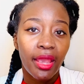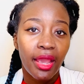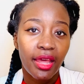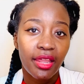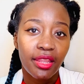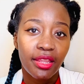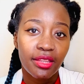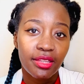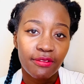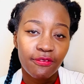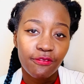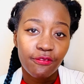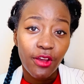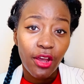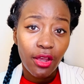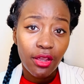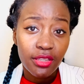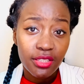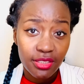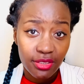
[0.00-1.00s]
And then the
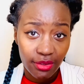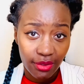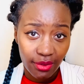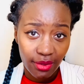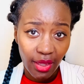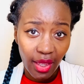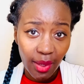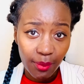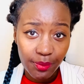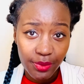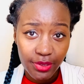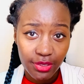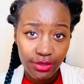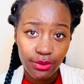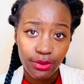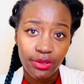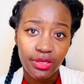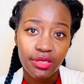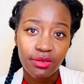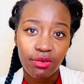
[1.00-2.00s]
first
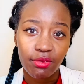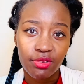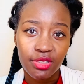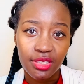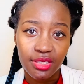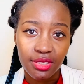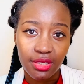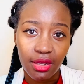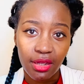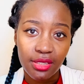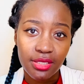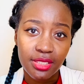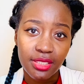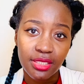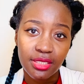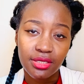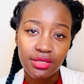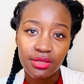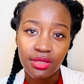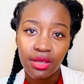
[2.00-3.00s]
episode
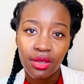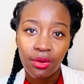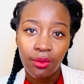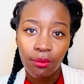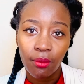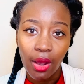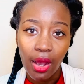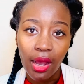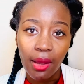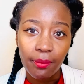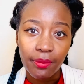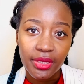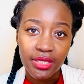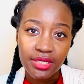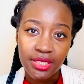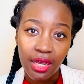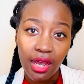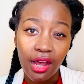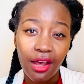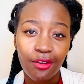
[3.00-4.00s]
discusses what
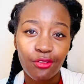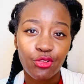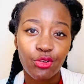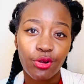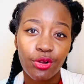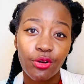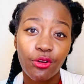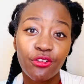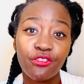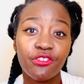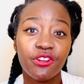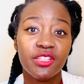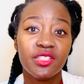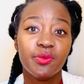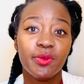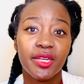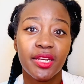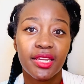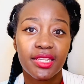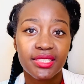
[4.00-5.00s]
happens after an offer has
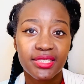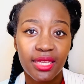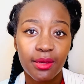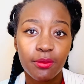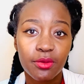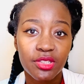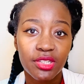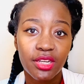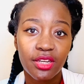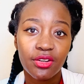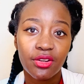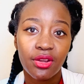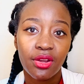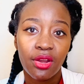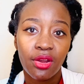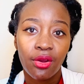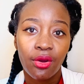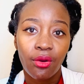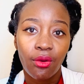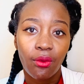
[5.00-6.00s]
been accepted
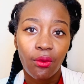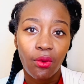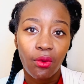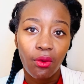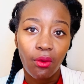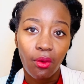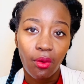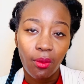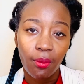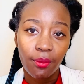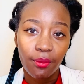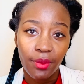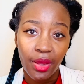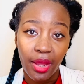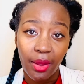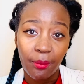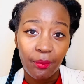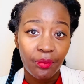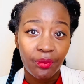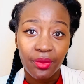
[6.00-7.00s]
or
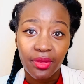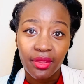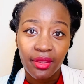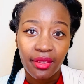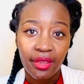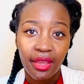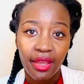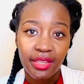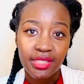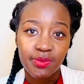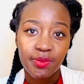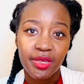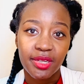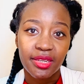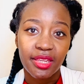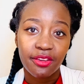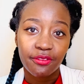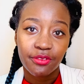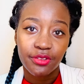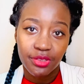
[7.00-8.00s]
has been
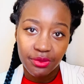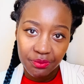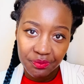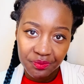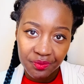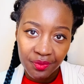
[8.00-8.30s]
given.